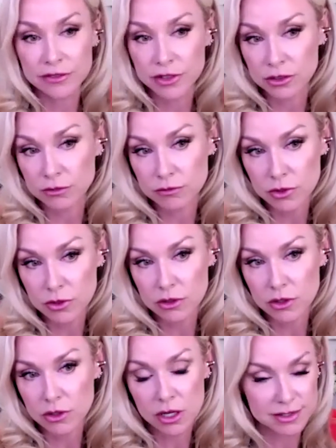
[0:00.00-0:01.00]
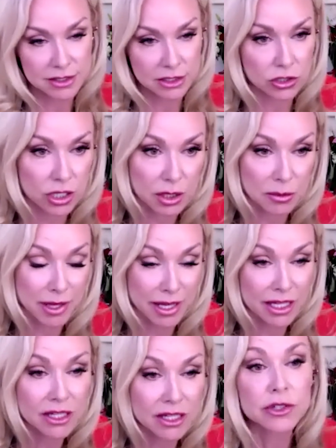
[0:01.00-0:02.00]
in constant chronic
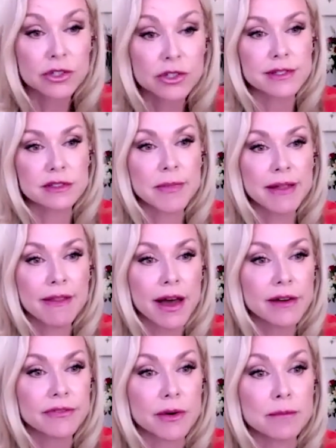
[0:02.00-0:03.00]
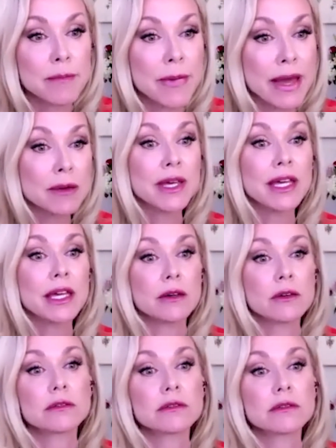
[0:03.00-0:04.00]
pain for the rest of my life, maybe
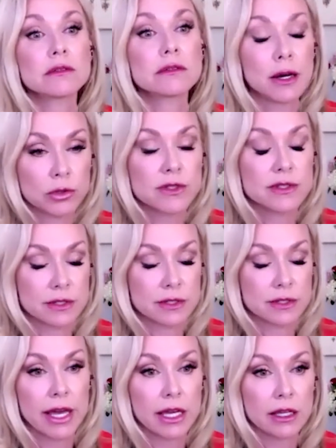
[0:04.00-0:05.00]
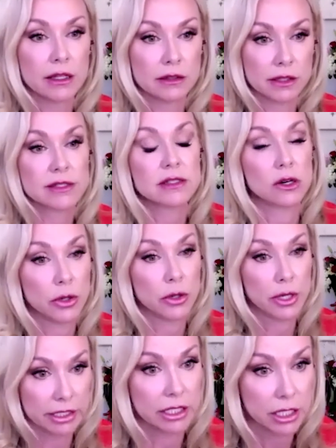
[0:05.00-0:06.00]
I would say, let's go
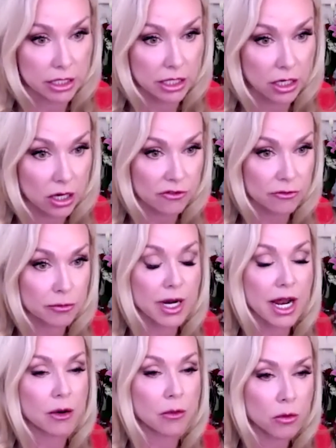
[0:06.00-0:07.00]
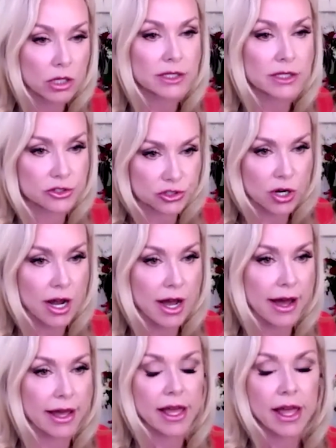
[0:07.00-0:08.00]
ahead and cut it off. But I wanted to
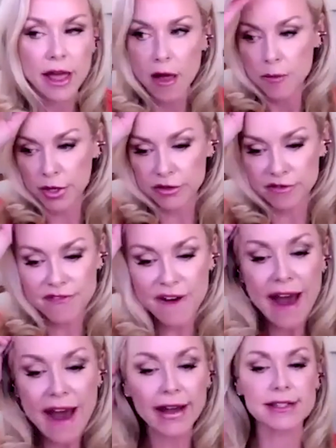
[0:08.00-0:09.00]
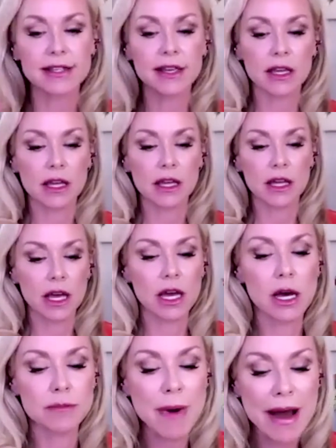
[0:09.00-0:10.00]
try. But in fact,
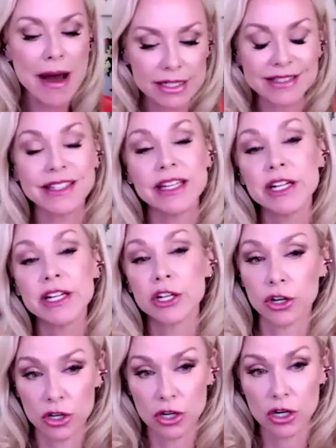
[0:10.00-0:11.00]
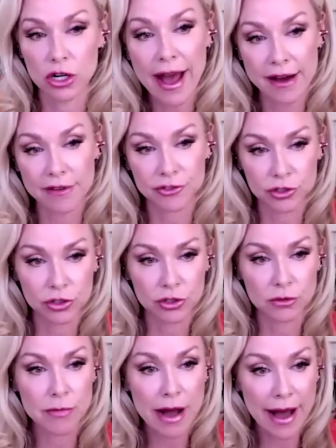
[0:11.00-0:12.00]
about a year
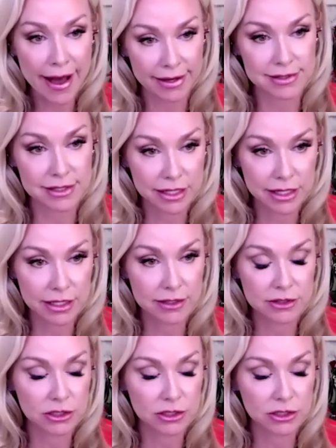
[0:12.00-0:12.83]
after my accident,